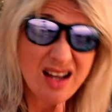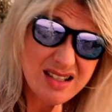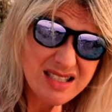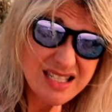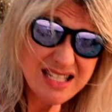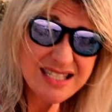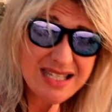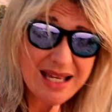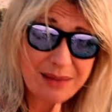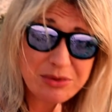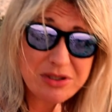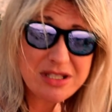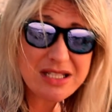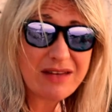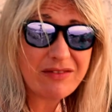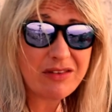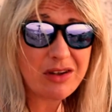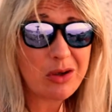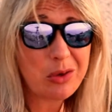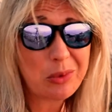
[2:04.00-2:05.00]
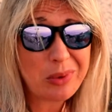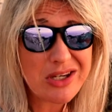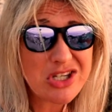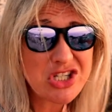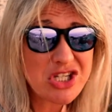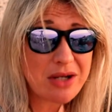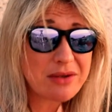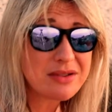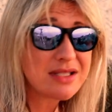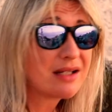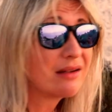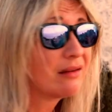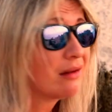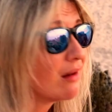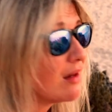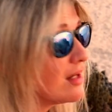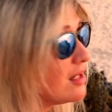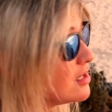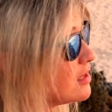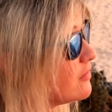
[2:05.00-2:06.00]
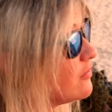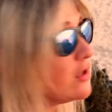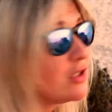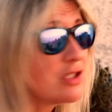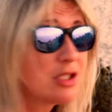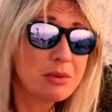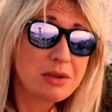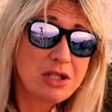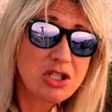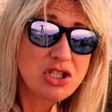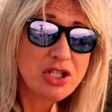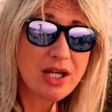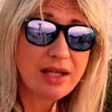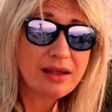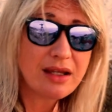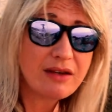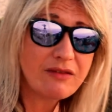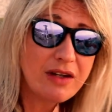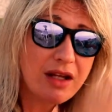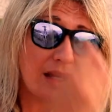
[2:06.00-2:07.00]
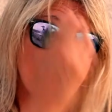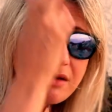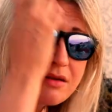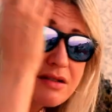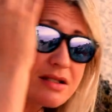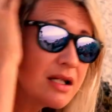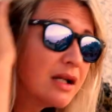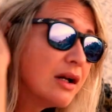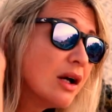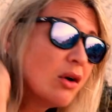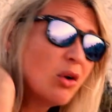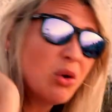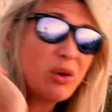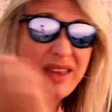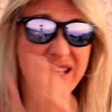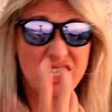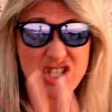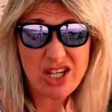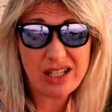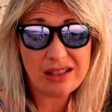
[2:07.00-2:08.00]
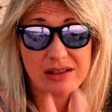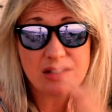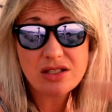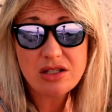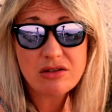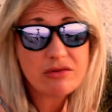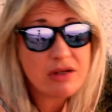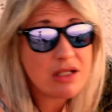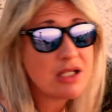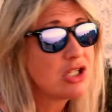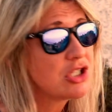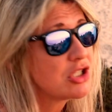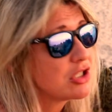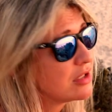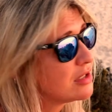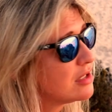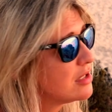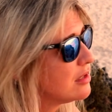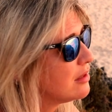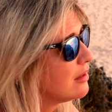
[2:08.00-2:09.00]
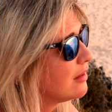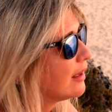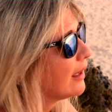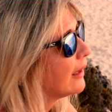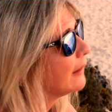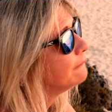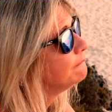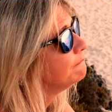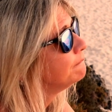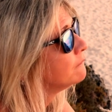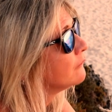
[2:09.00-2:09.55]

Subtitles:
artists that I'm just giving a quick shout out, guys. If you do want to check their videos or their channels, you really should do that.